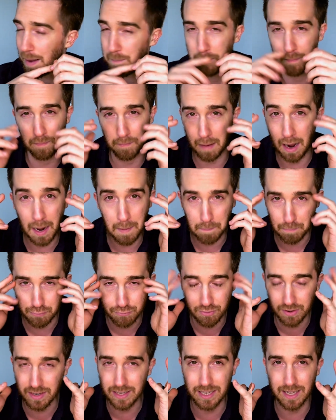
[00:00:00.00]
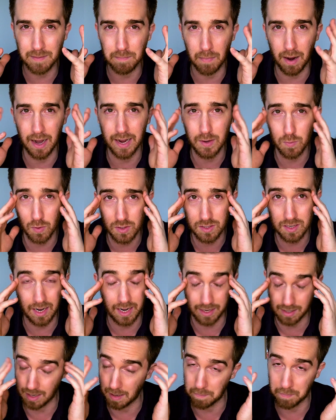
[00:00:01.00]
And my brilliant mind was
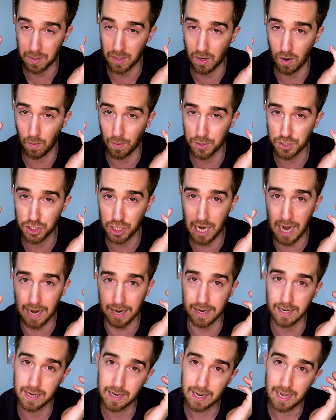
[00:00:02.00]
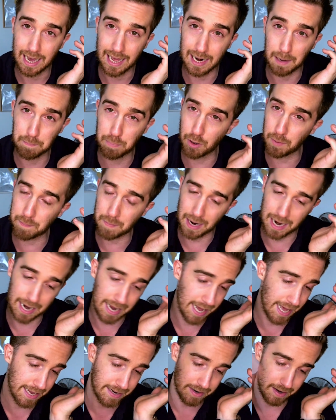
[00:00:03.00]
like, let me go and check. And I put my
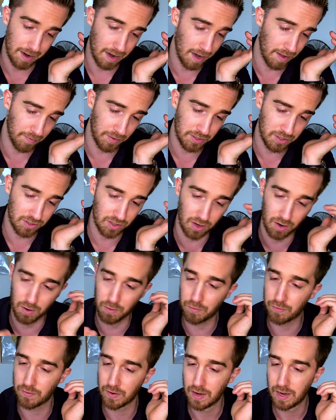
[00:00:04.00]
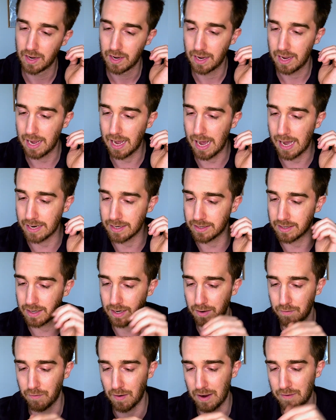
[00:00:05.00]
hand on the stove,
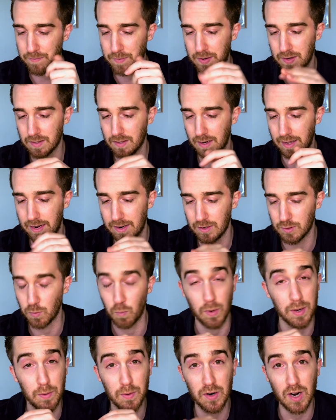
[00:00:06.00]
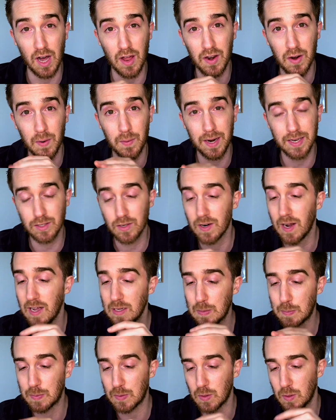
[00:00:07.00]
and 5 minutes later we were on our way to the
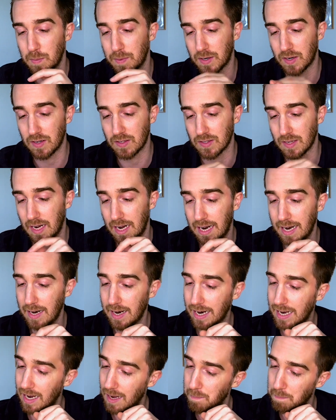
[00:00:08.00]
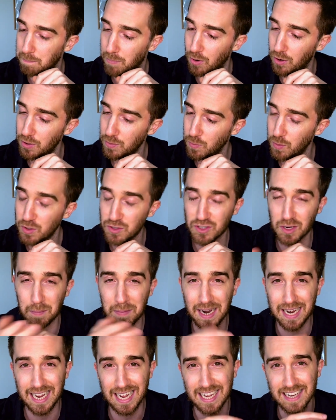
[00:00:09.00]
hospital because I got burn wounds on
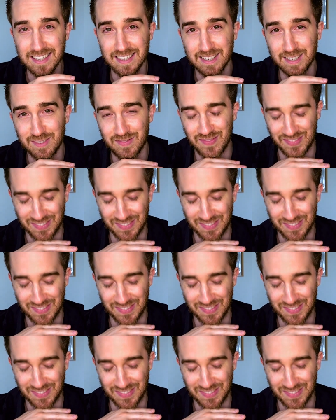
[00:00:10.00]
my hands.